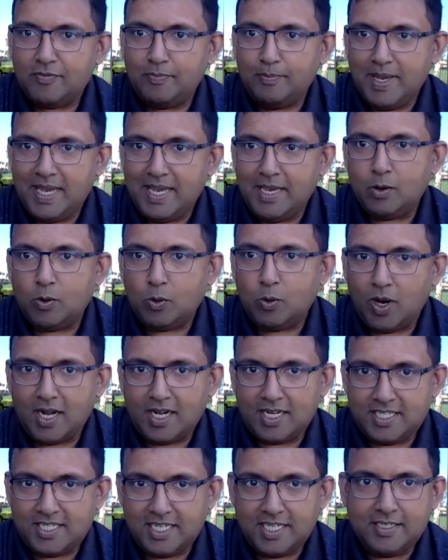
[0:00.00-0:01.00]
being
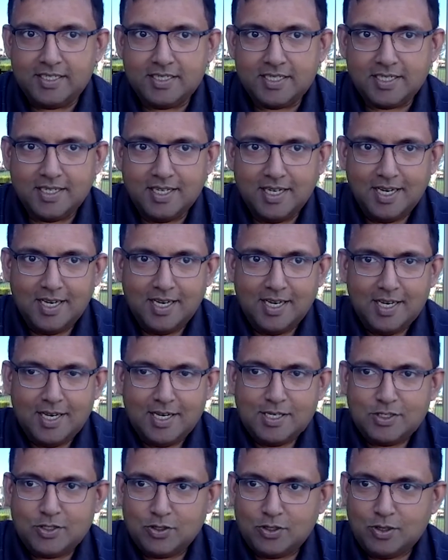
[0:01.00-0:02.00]
quarantined.
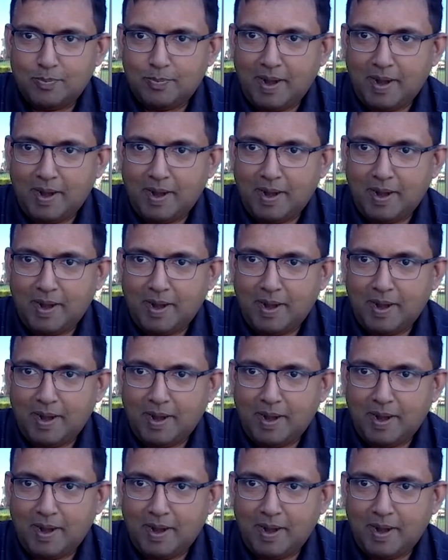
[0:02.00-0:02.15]
So the